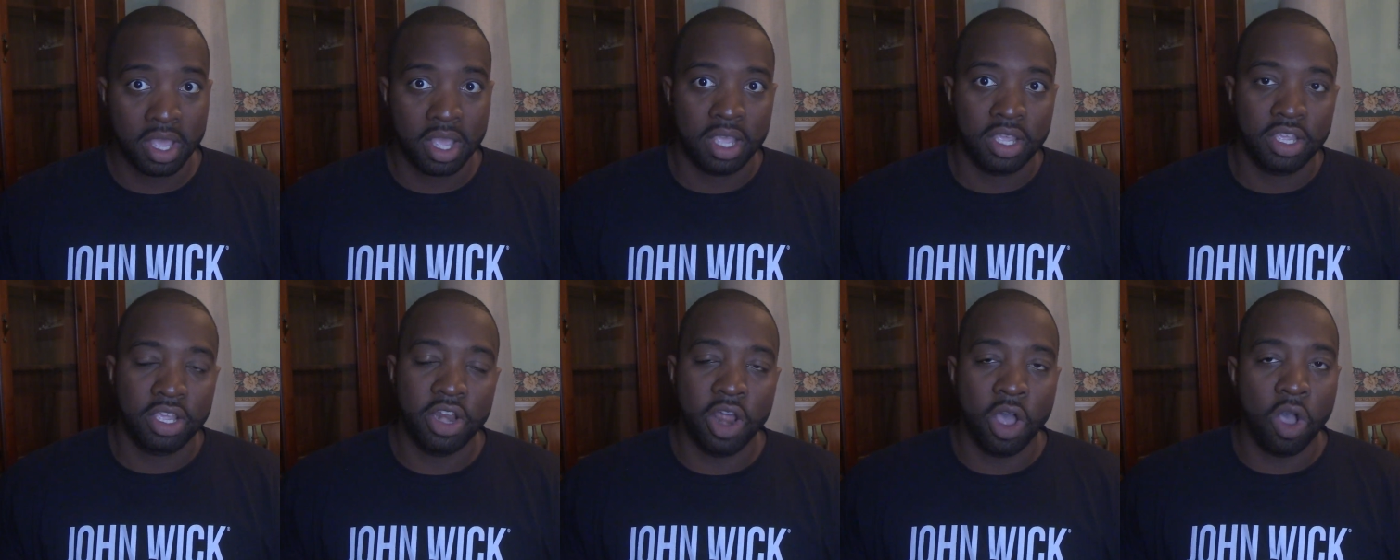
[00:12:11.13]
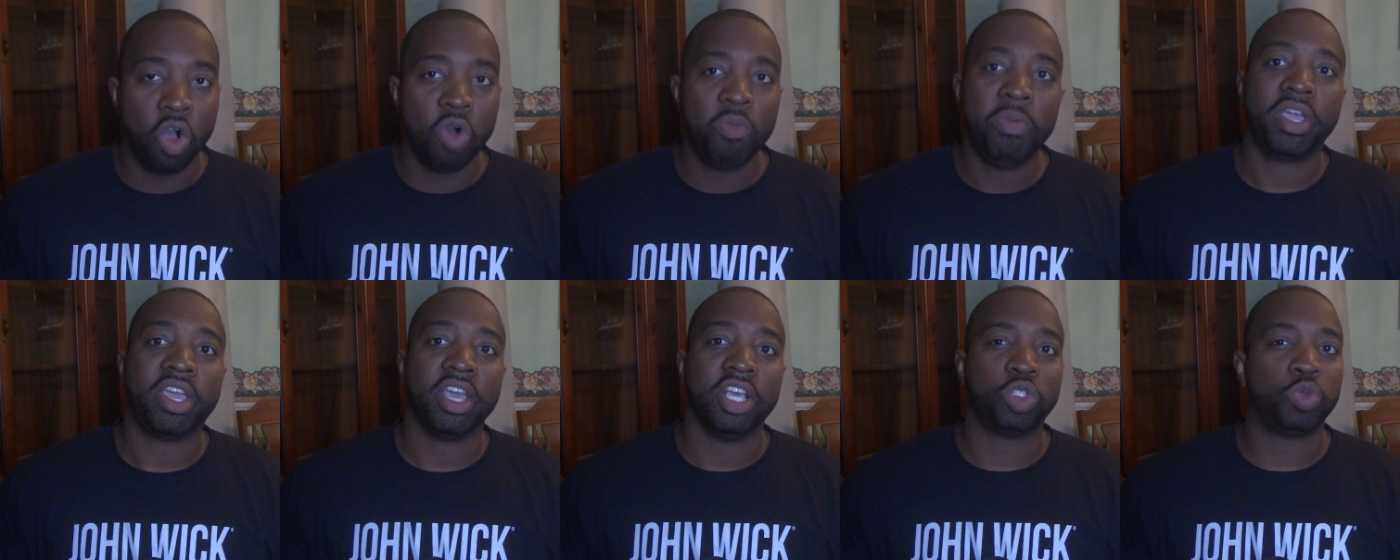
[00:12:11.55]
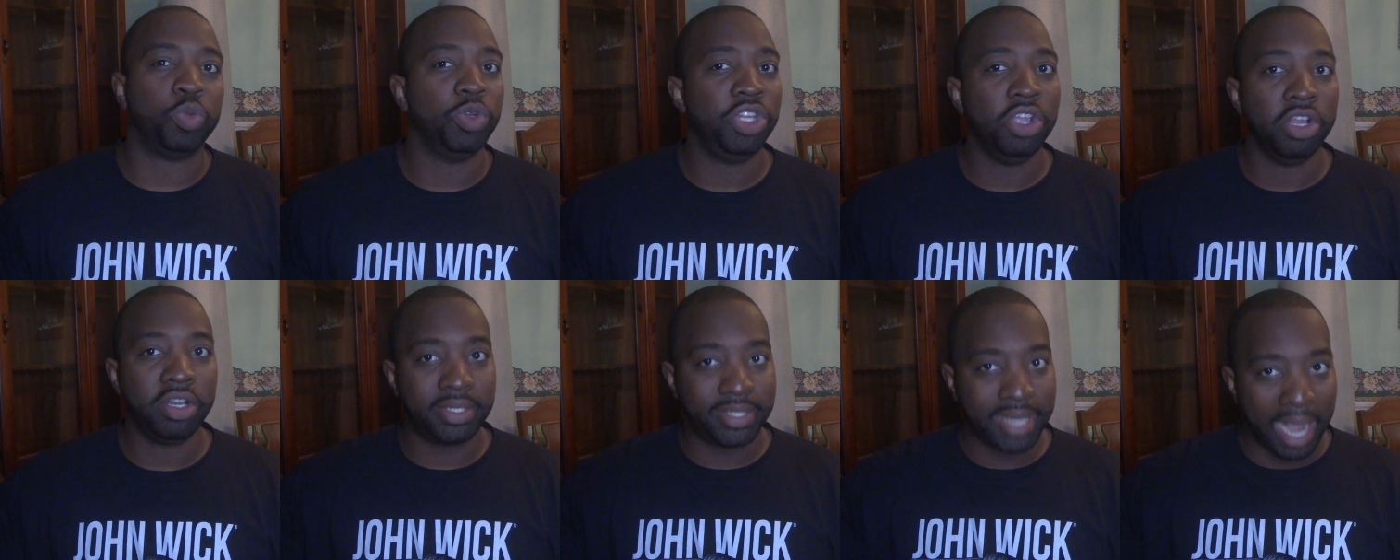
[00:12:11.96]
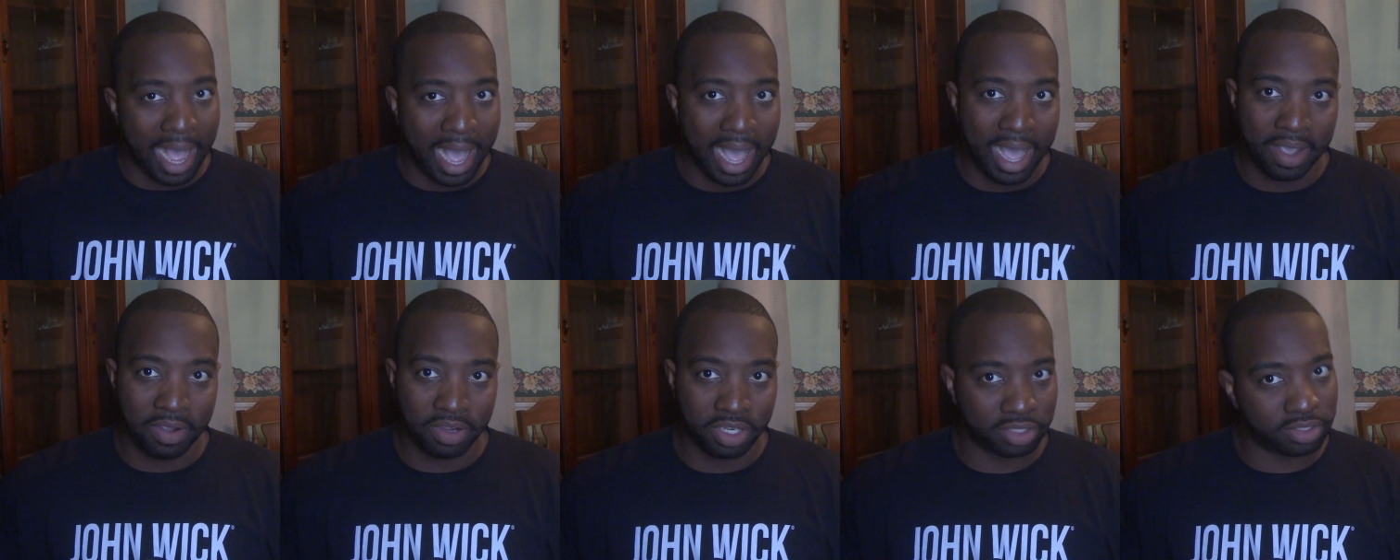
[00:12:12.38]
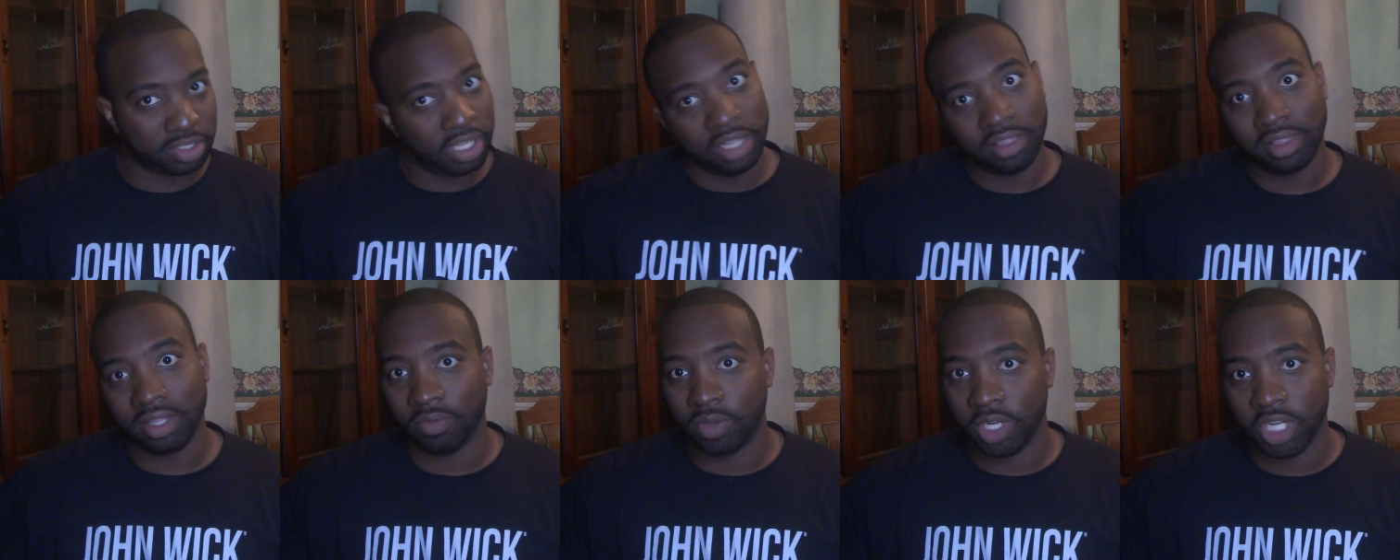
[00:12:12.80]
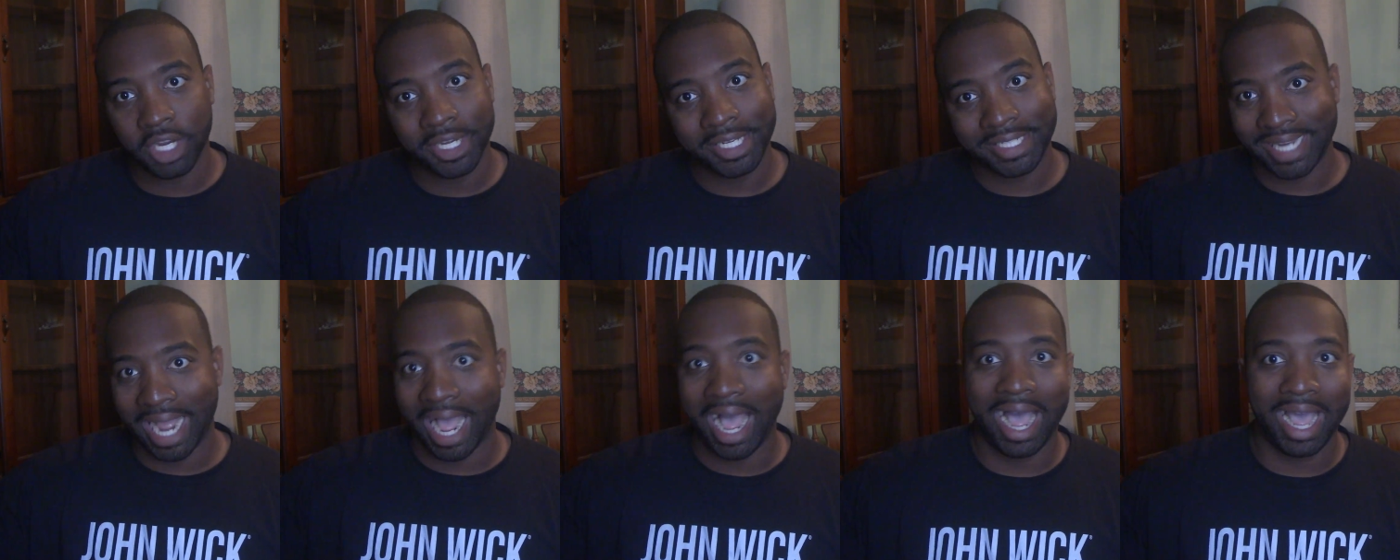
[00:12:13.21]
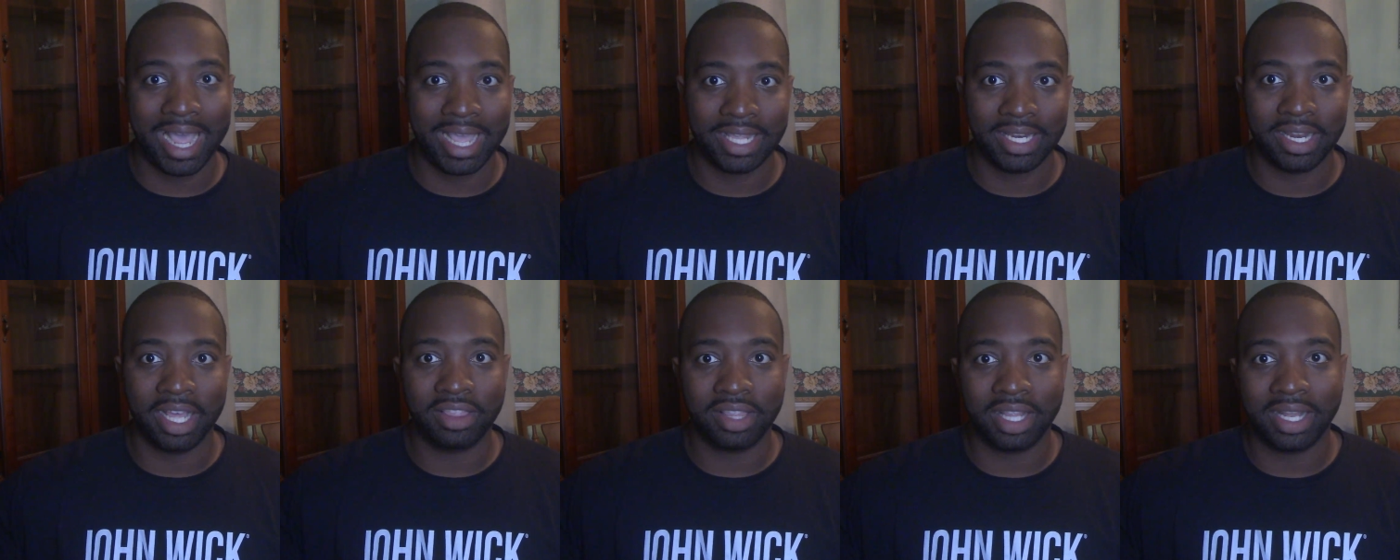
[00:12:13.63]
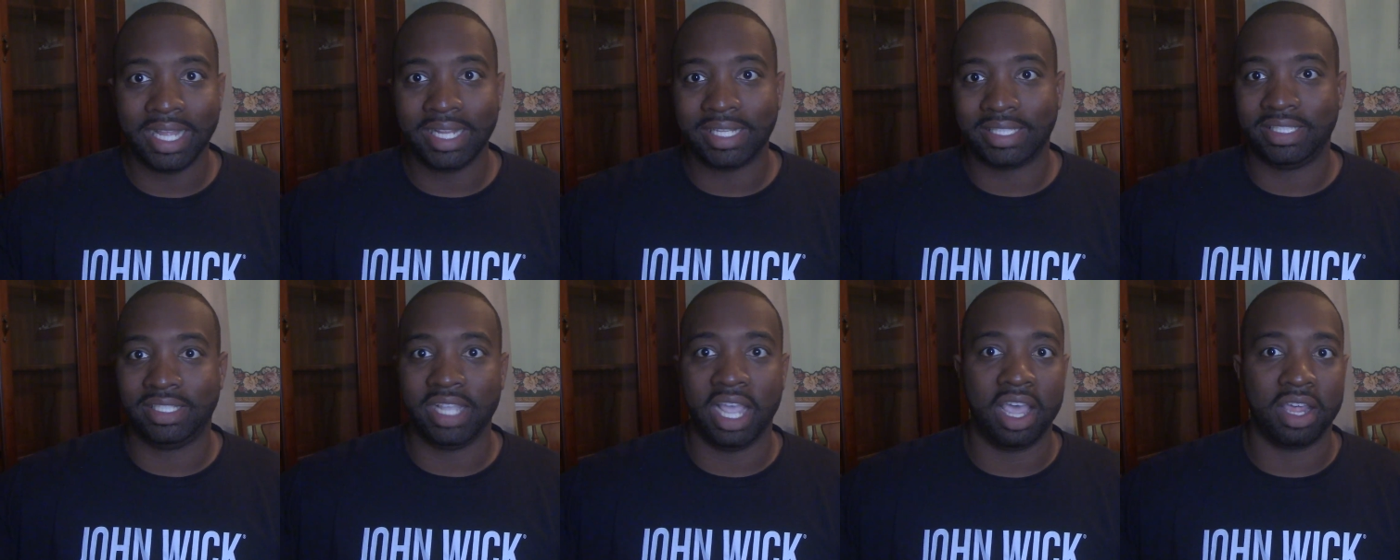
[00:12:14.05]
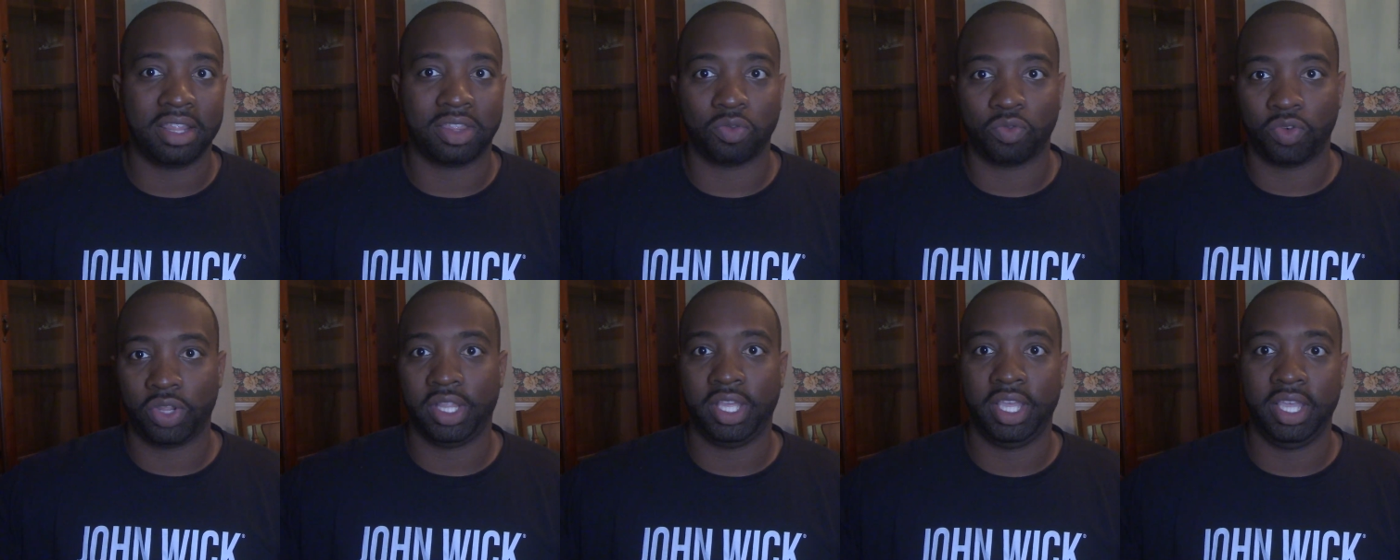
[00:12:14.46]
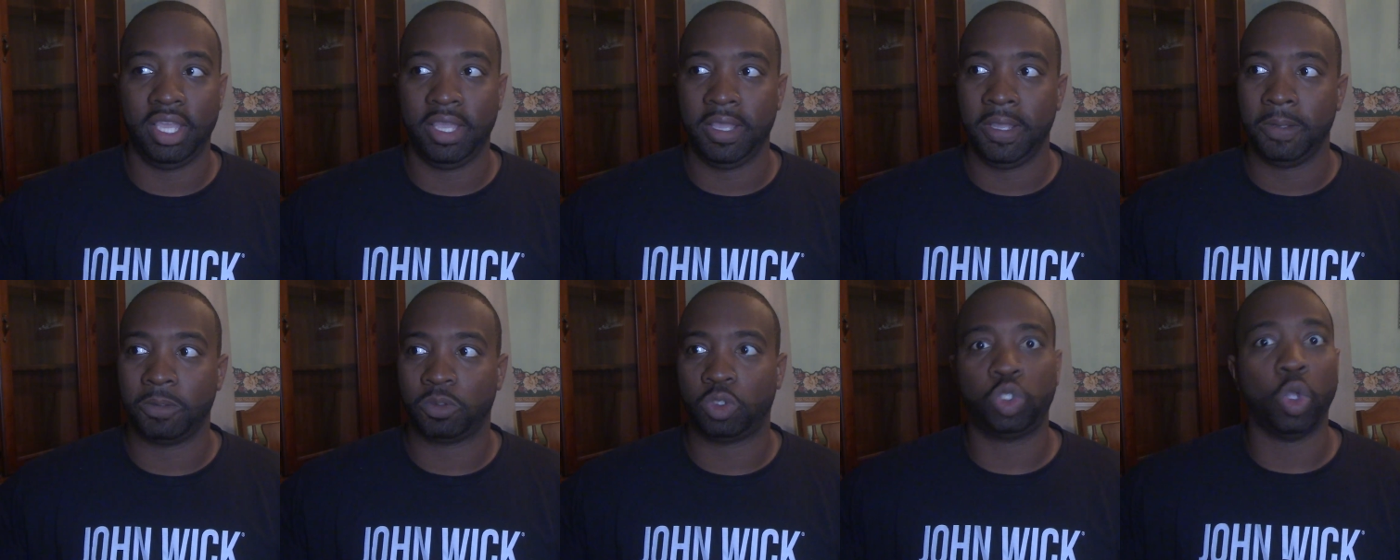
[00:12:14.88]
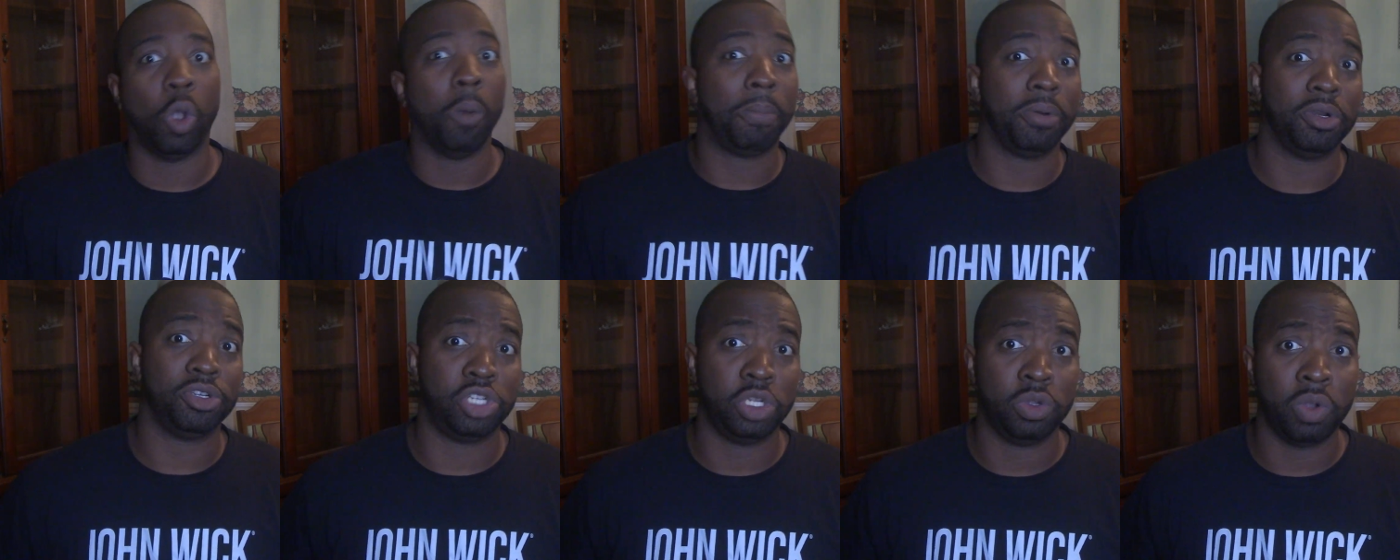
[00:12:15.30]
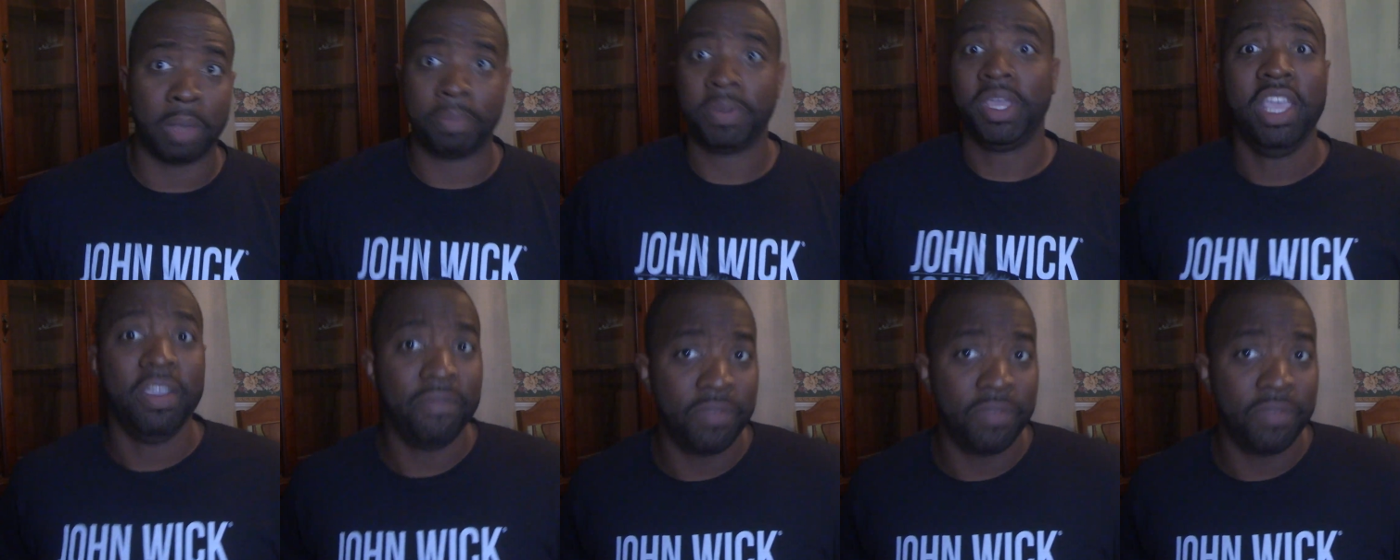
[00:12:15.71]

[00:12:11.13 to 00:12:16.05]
You know, because when you're dying, nothing like death really sobers you up.